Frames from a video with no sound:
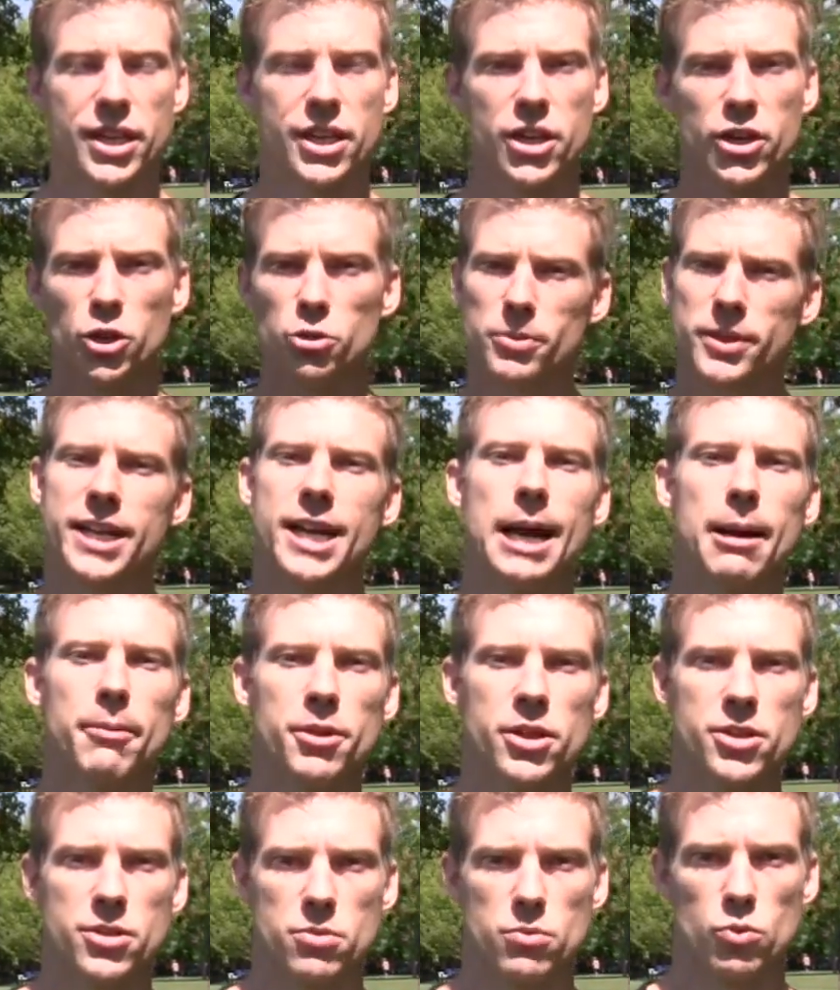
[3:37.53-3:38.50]
and then your
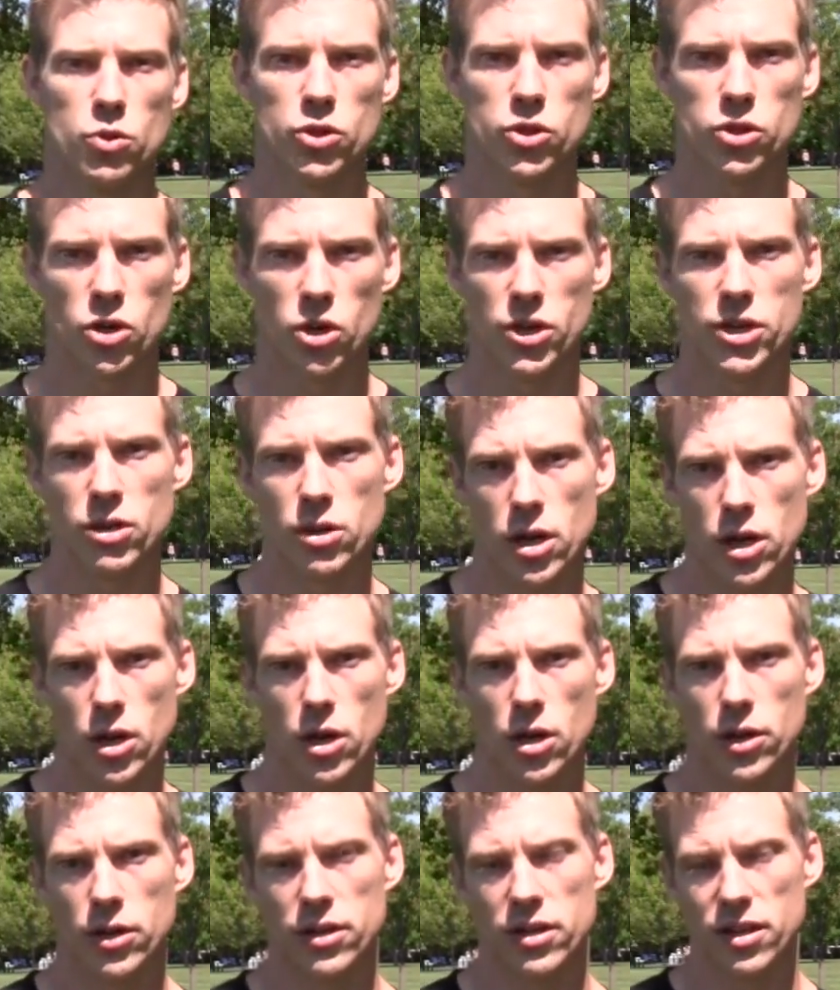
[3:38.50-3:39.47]
metabolism will start
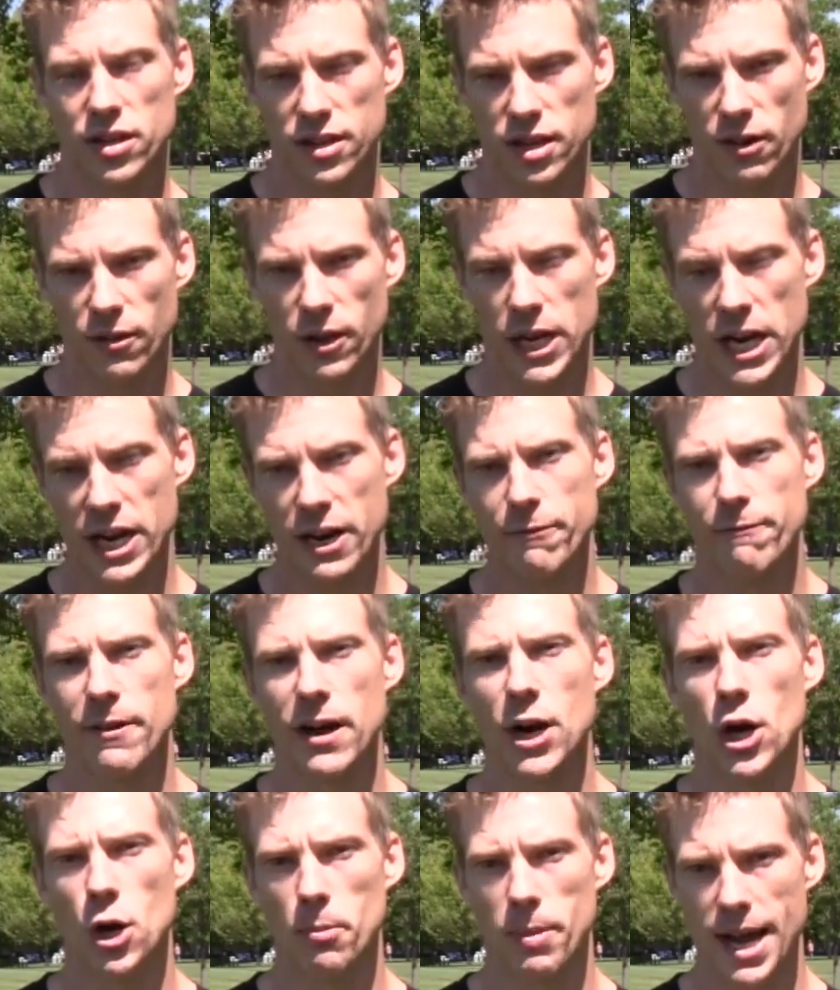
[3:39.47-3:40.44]
to kind of
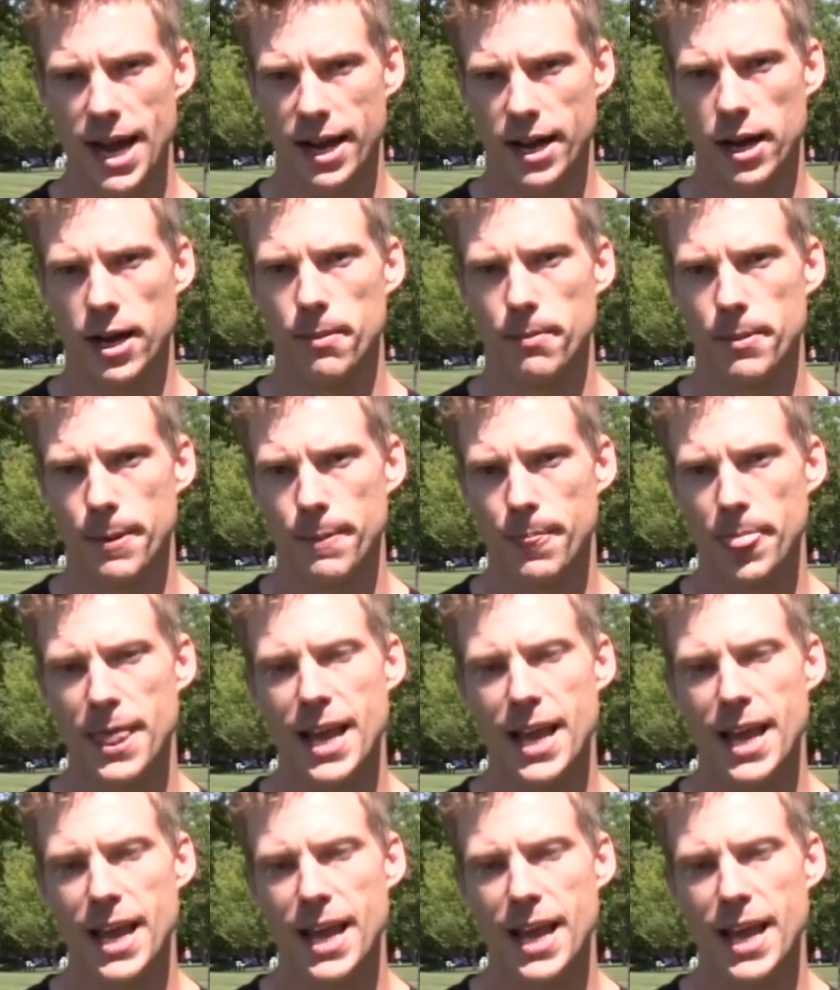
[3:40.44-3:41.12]
fire back up.